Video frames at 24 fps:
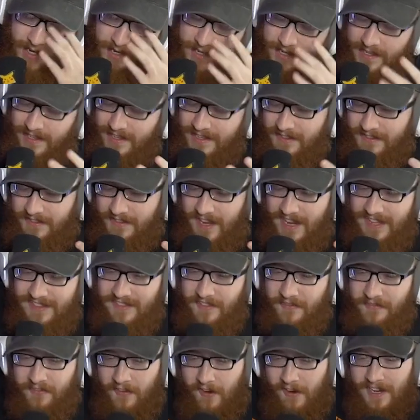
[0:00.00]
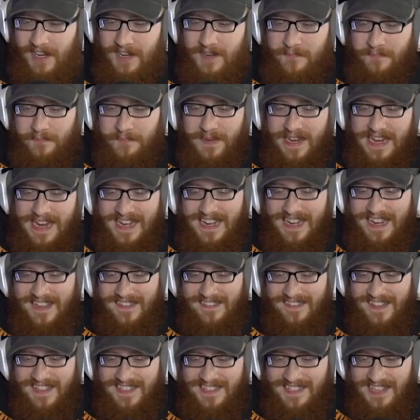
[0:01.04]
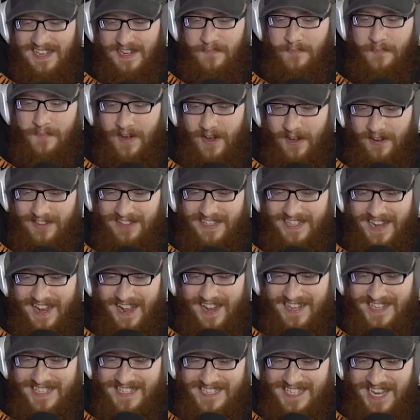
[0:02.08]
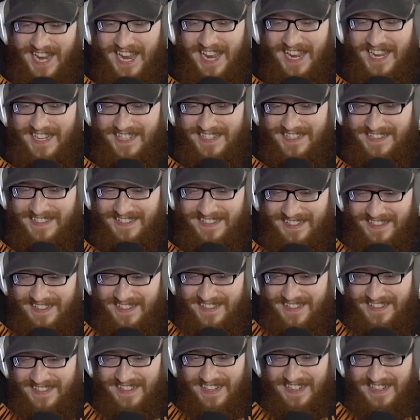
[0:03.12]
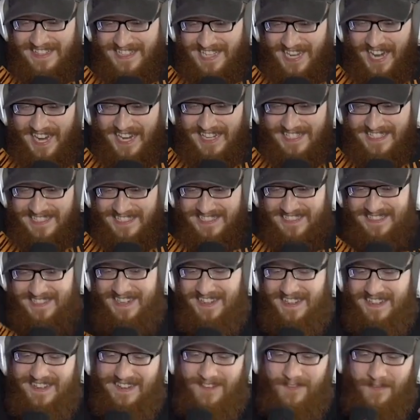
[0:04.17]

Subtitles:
and the fucking beanie that's like barely on his head. That's like sticking